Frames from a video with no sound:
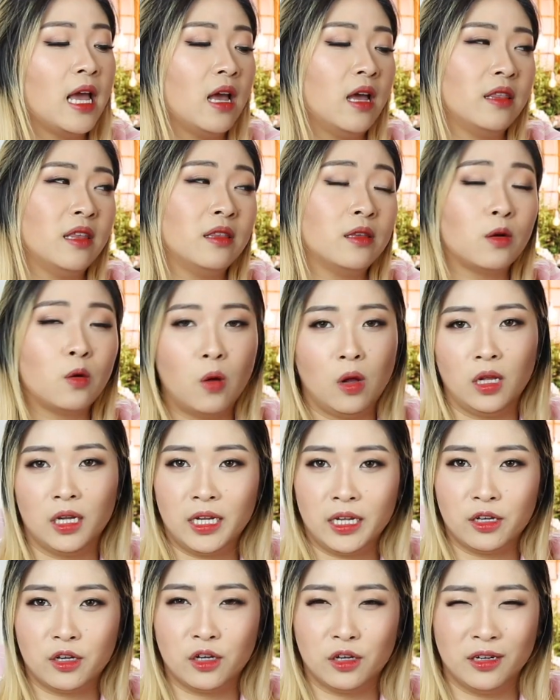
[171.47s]
I think the
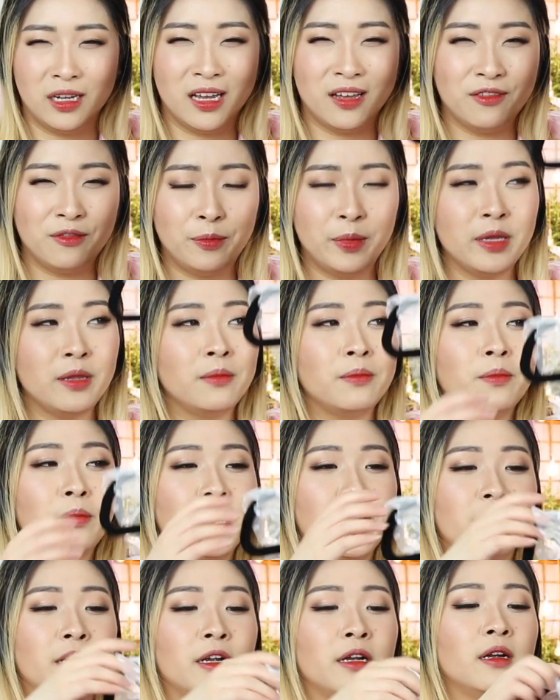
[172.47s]
quality could have been
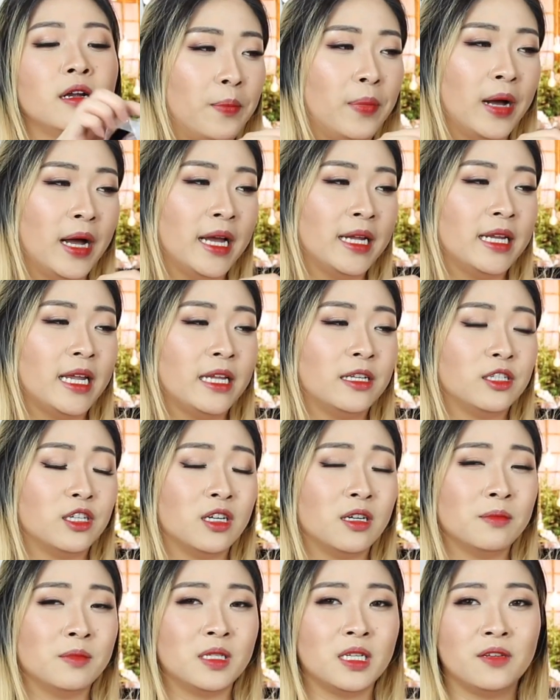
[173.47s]
better, but in
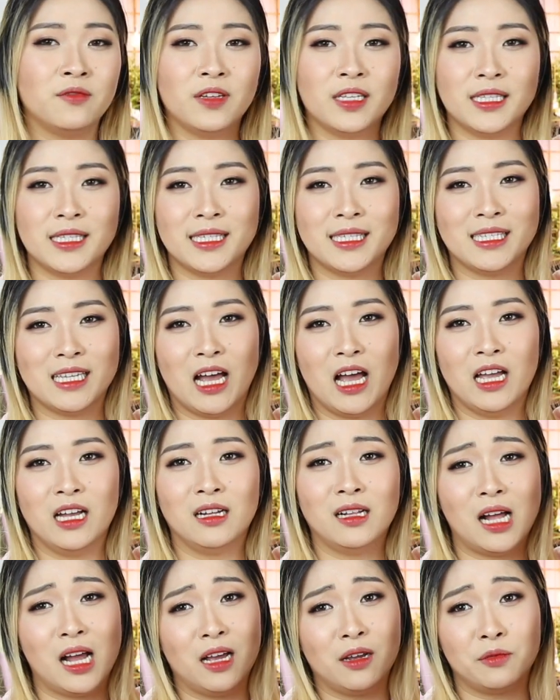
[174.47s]
terms of its
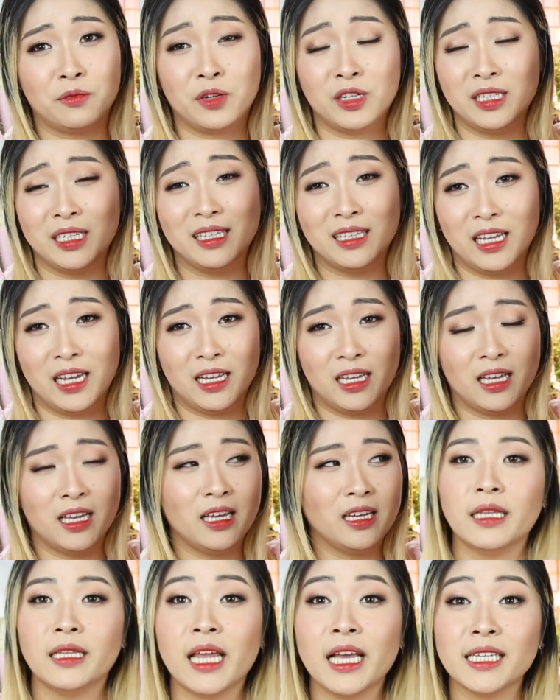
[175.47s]
style, I really like
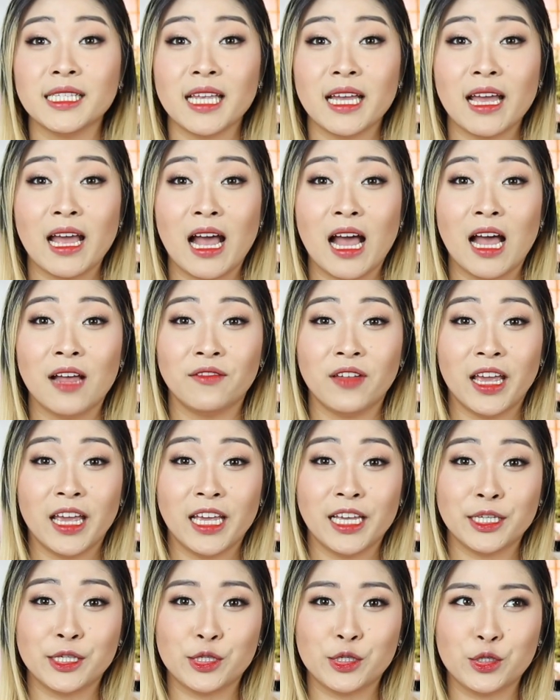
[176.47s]
it. Next, I have
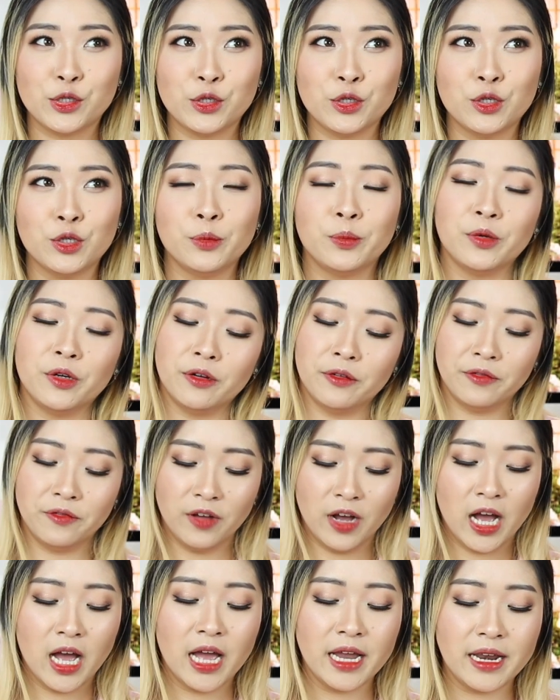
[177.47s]
a super
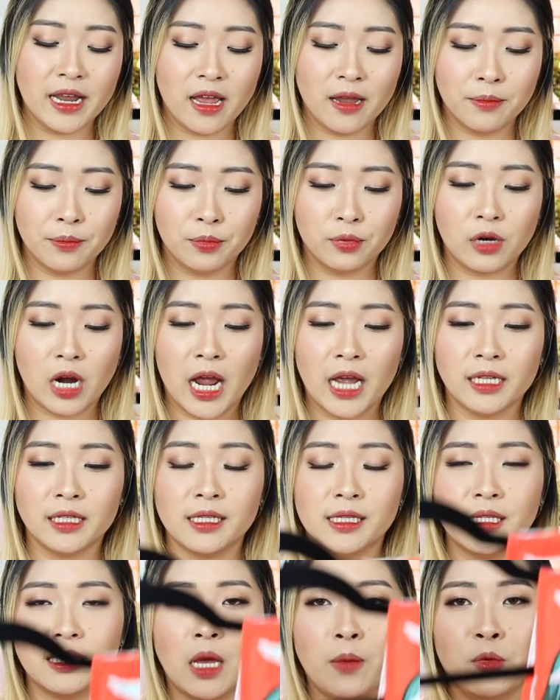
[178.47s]
fun and bright
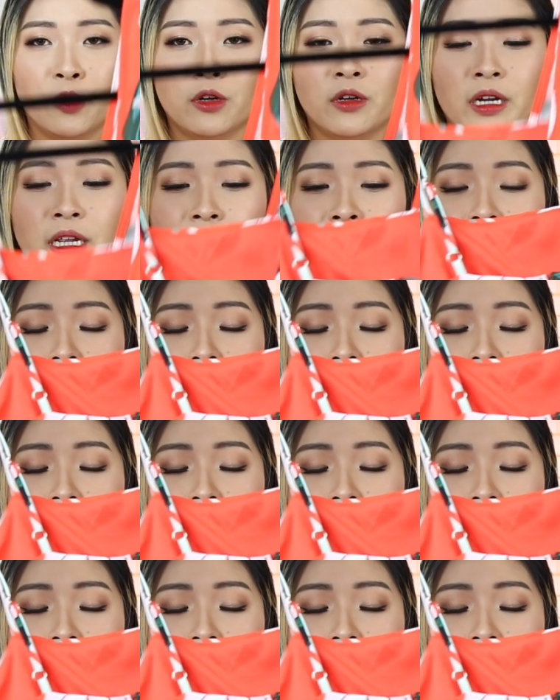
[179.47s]
summery